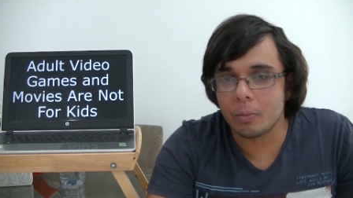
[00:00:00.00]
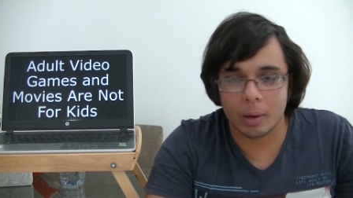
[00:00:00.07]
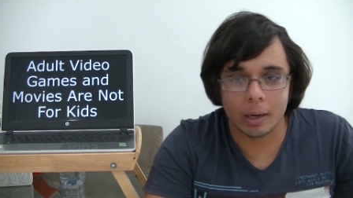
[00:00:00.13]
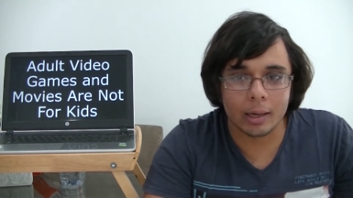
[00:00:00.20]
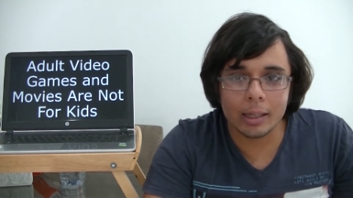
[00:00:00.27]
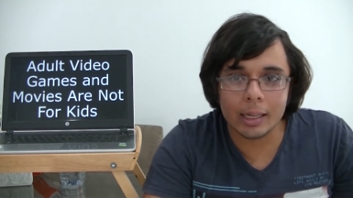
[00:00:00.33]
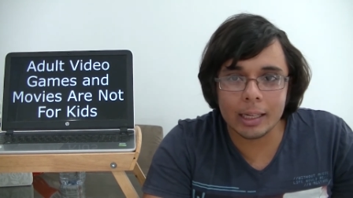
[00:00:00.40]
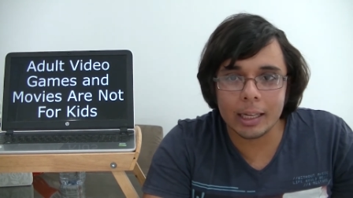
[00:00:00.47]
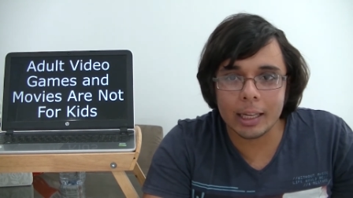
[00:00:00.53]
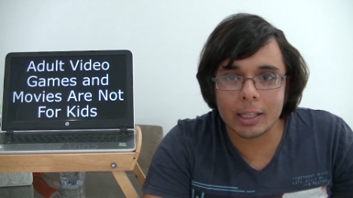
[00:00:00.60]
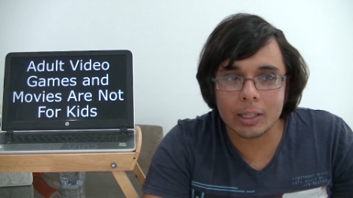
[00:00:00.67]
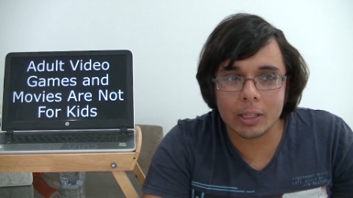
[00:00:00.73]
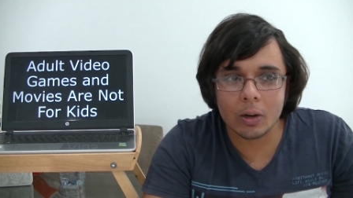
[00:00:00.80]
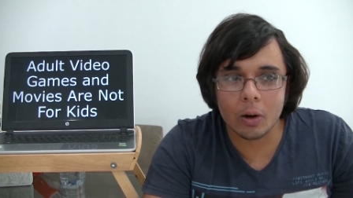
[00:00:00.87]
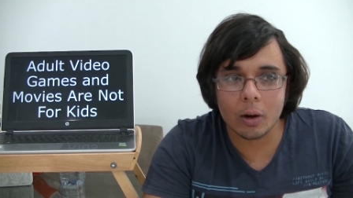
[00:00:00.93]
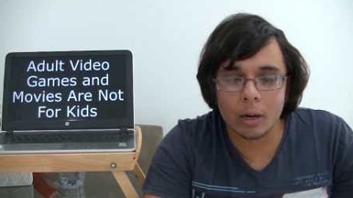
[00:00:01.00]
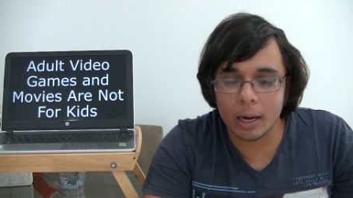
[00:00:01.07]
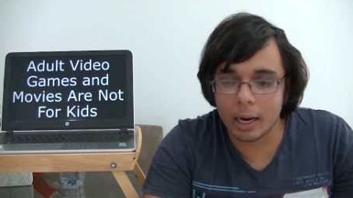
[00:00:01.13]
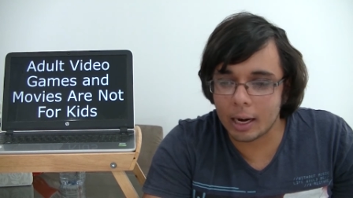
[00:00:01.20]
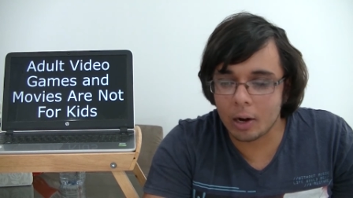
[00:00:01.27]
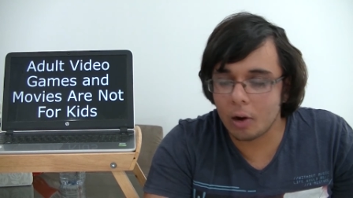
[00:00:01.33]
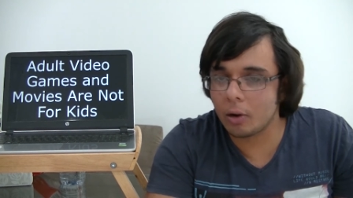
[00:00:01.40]
but clearly it's not,
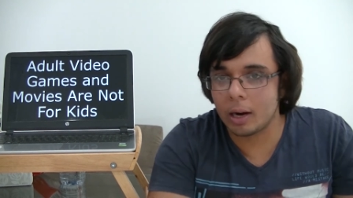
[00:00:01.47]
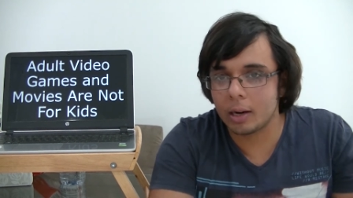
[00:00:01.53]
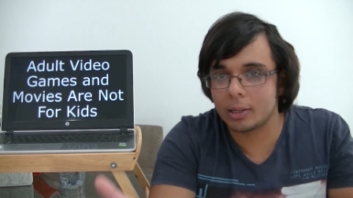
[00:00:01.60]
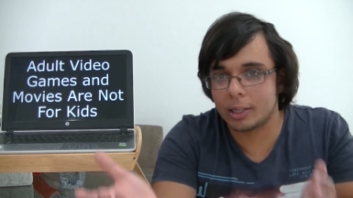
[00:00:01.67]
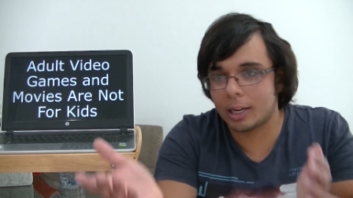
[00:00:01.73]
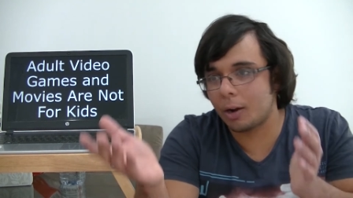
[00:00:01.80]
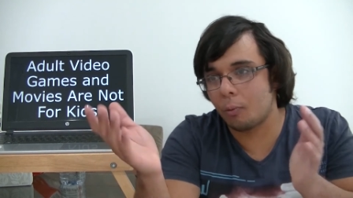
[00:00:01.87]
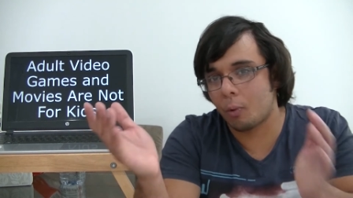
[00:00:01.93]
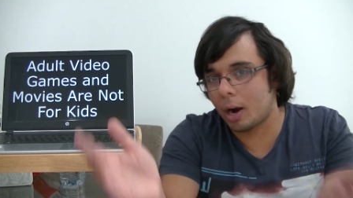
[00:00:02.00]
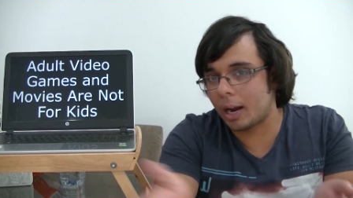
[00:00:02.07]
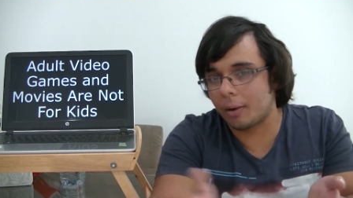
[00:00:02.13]
and I don't understand why